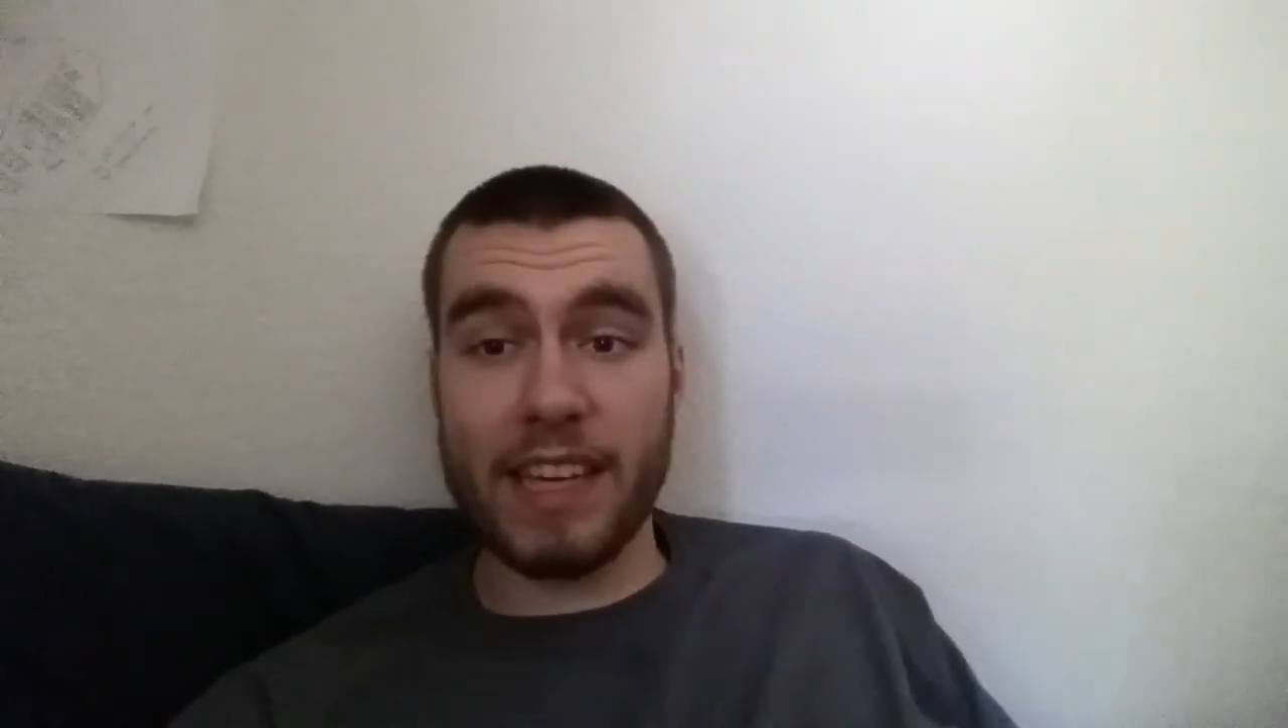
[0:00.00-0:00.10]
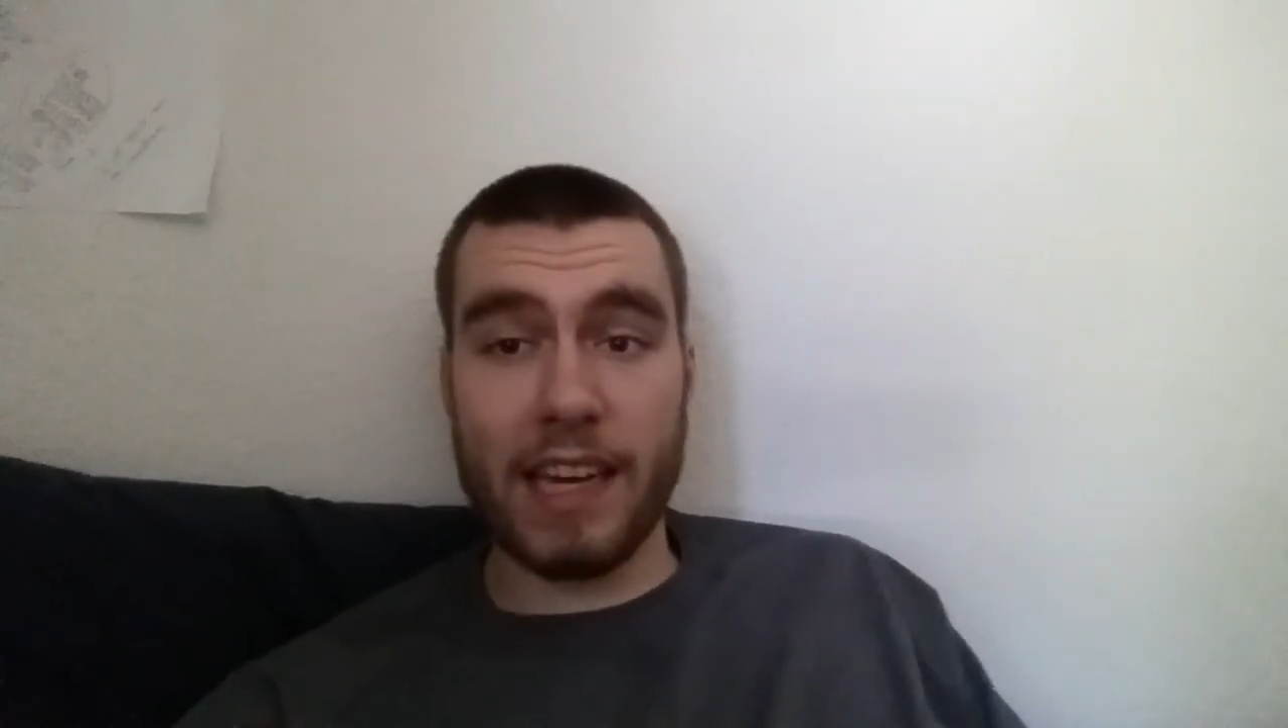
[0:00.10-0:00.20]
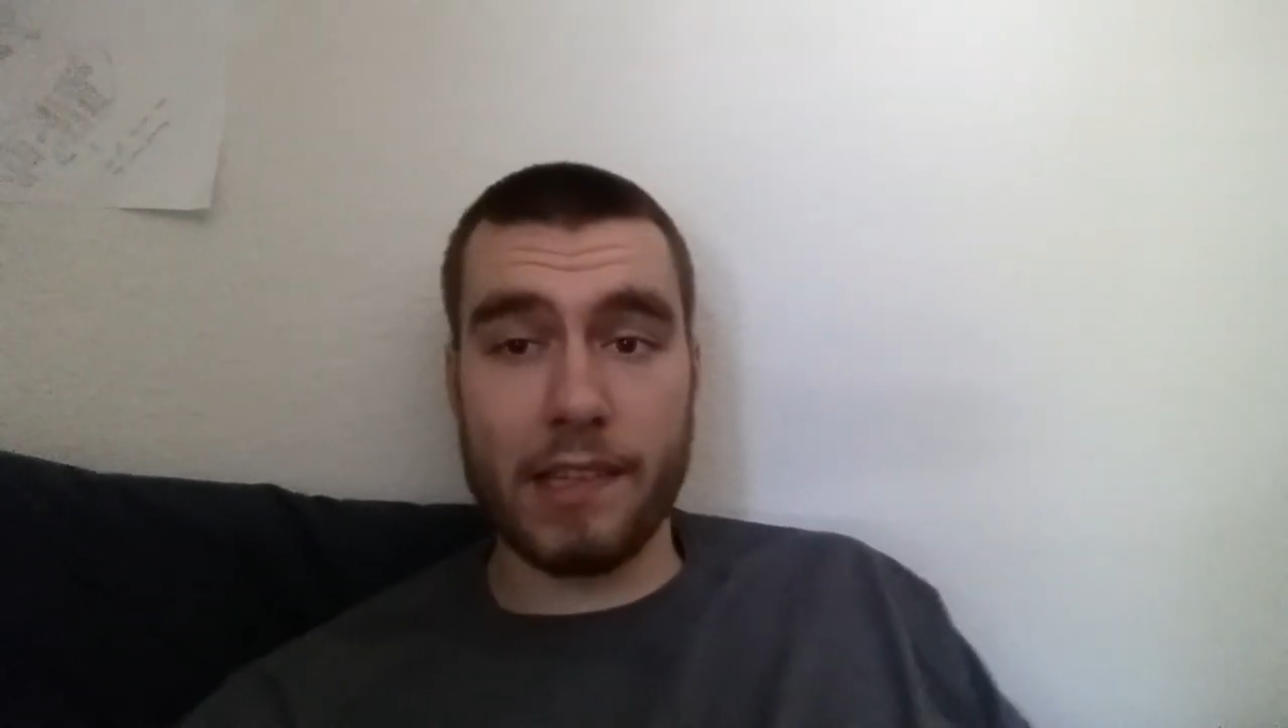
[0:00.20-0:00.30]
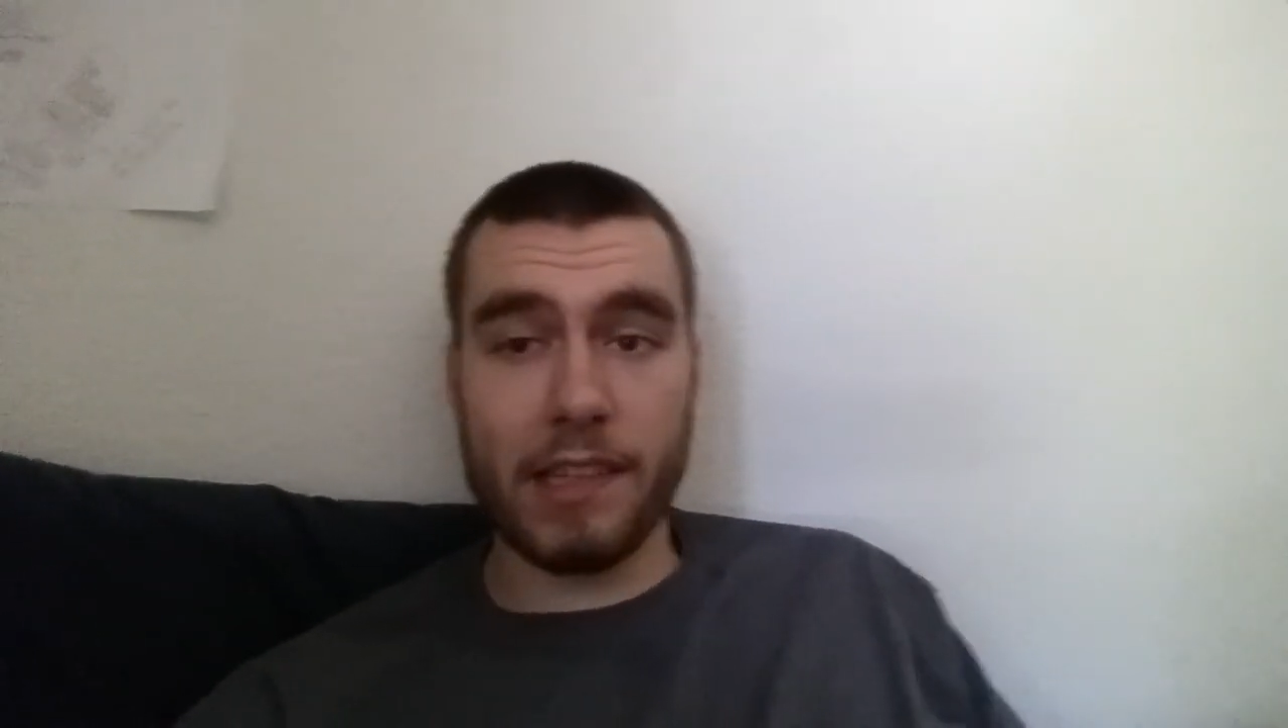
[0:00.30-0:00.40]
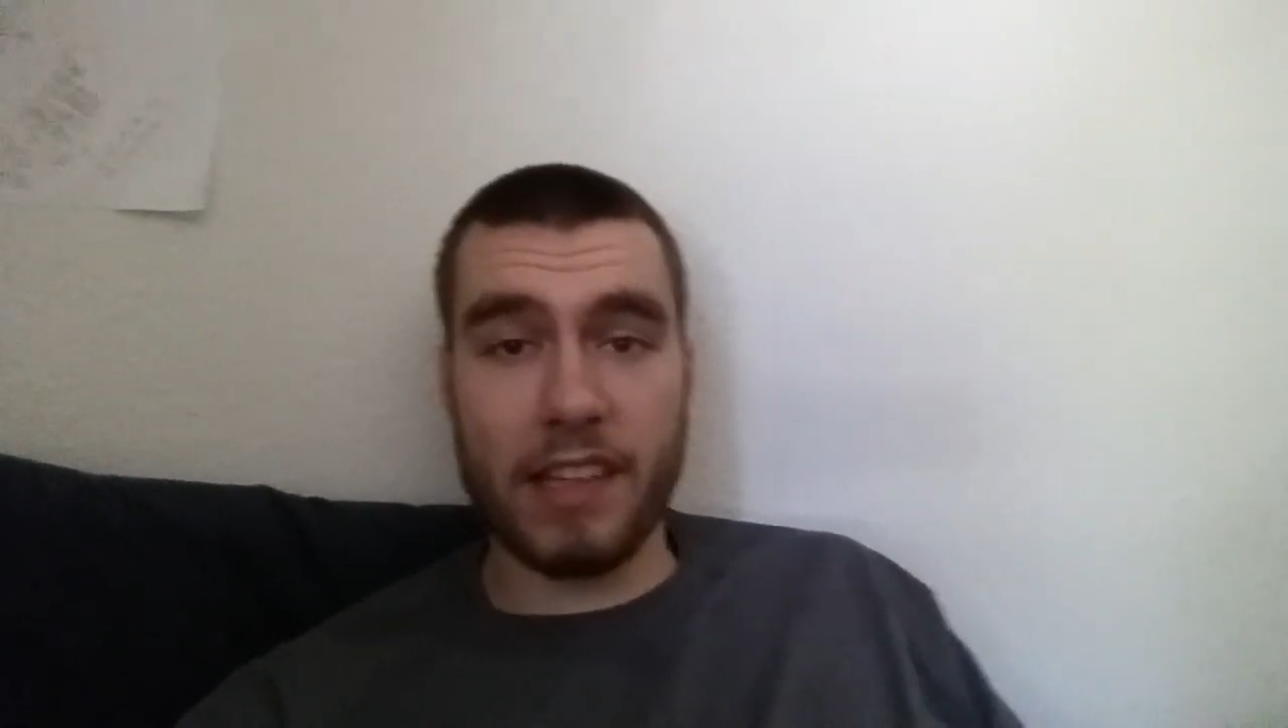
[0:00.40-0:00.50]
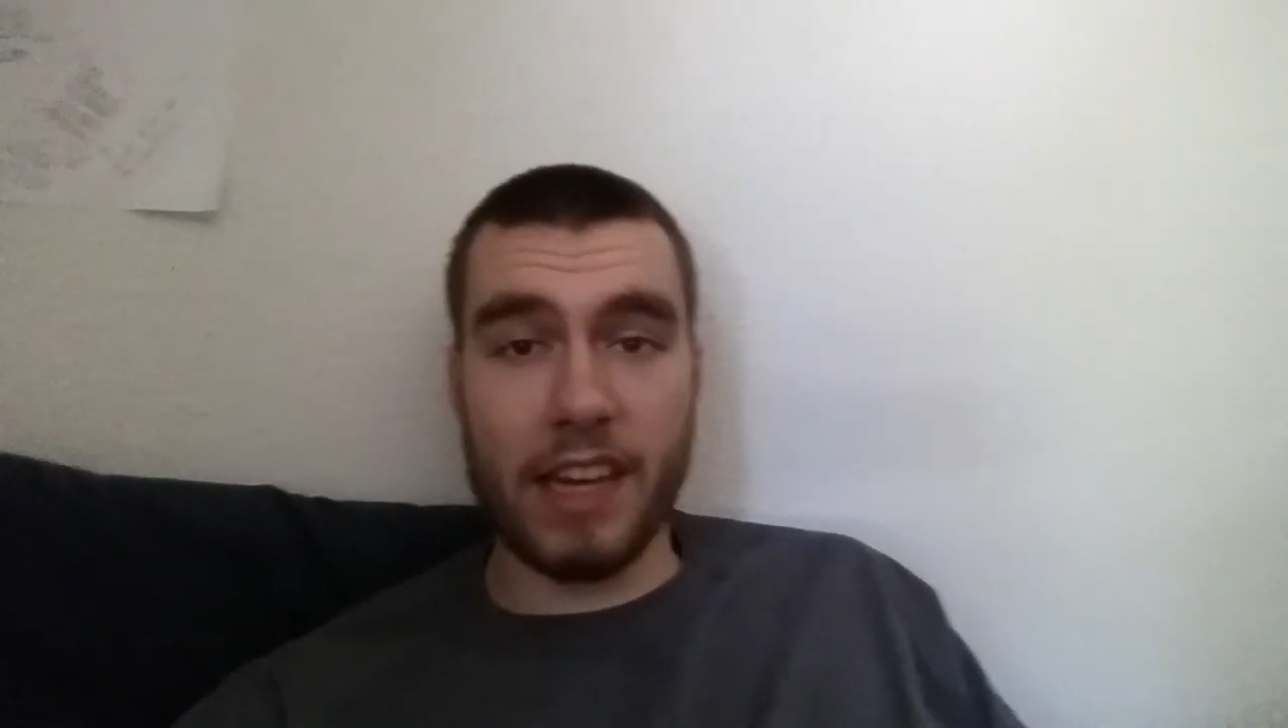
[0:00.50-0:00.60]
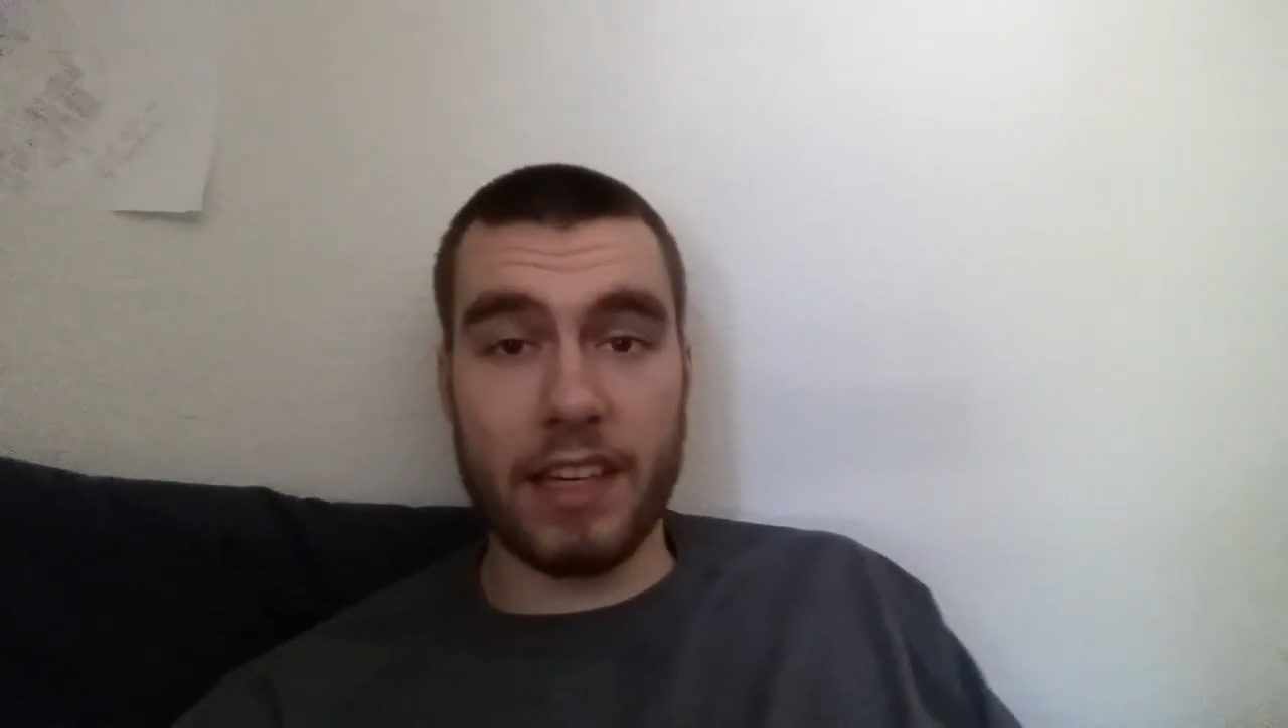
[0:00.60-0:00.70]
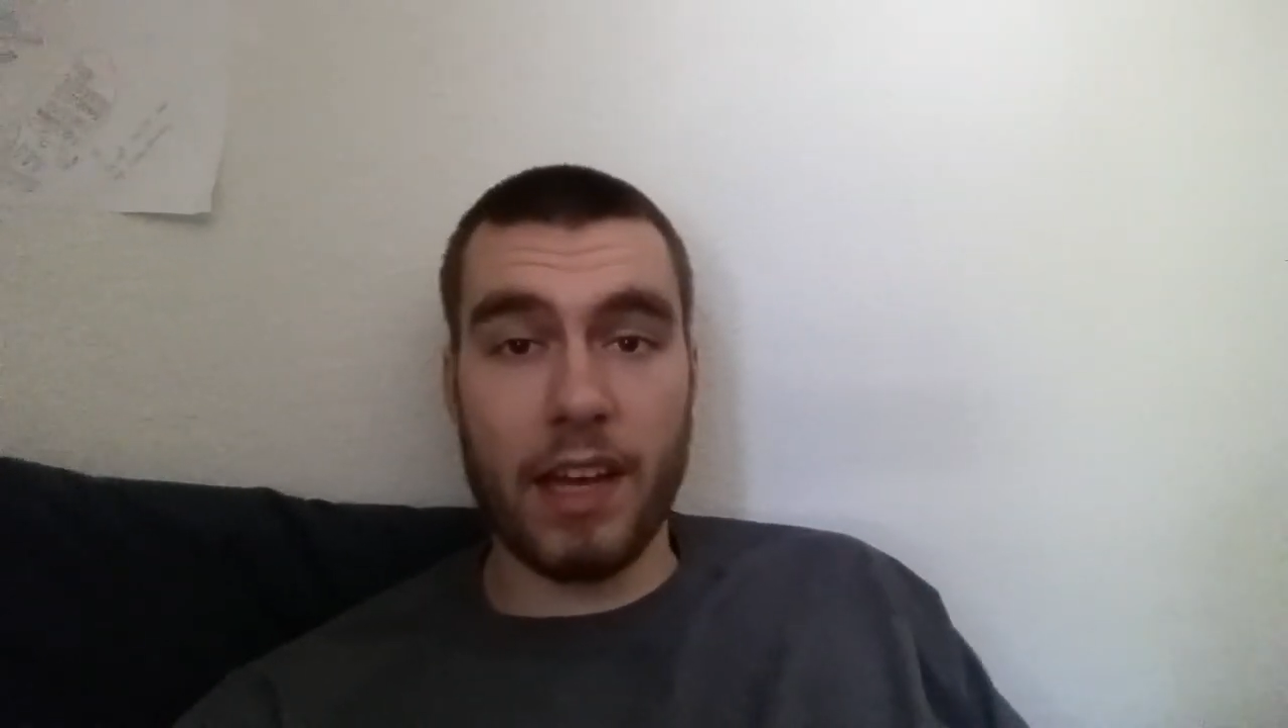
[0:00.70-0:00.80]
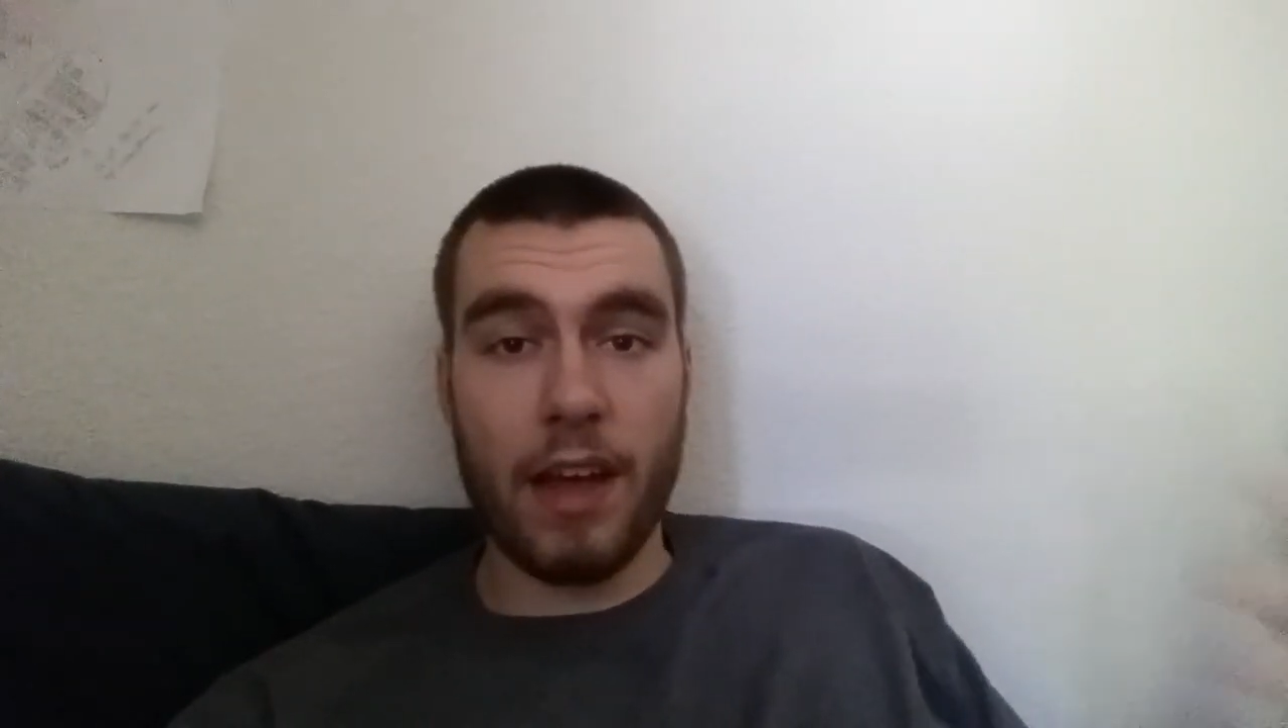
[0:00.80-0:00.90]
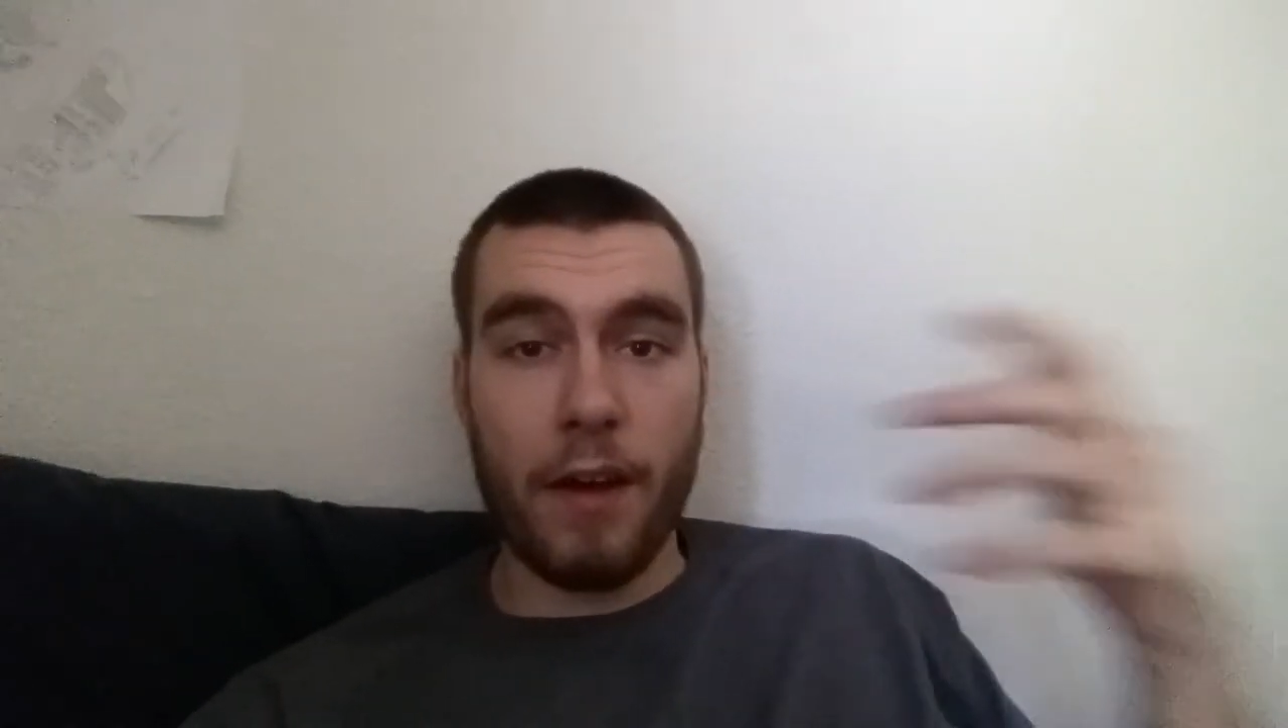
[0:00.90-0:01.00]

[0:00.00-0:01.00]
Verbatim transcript: actually like